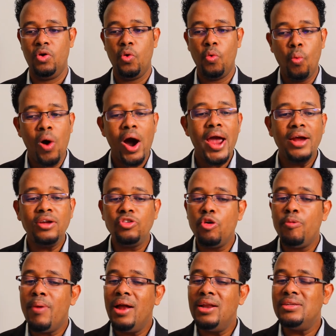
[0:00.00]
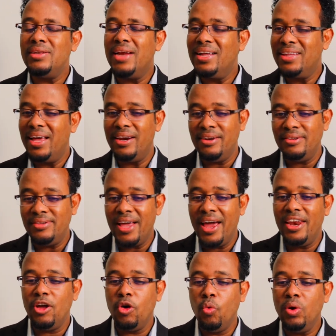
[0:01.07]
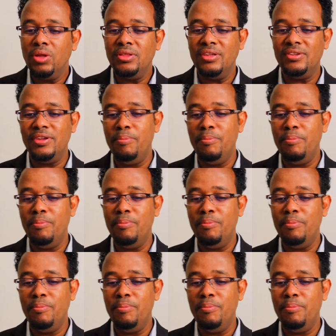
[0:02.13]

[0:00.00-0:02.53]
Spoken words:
why are Somalis not understanding what is